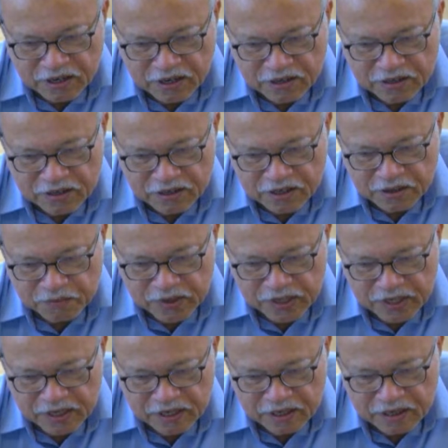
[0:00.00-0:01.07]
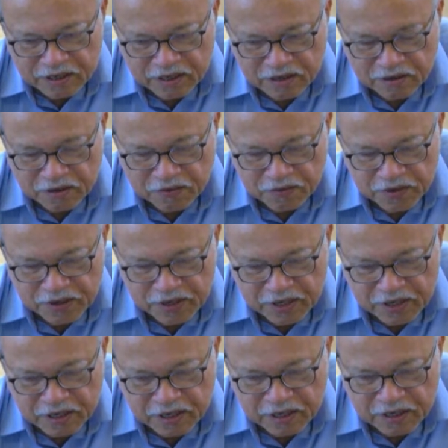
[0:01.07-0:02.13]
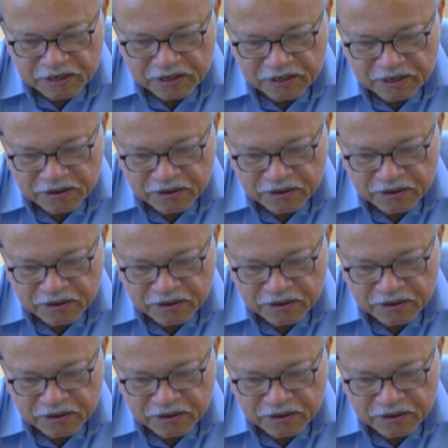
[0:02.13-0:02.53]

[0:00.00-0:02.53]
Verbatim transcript: Same thing, not very clear.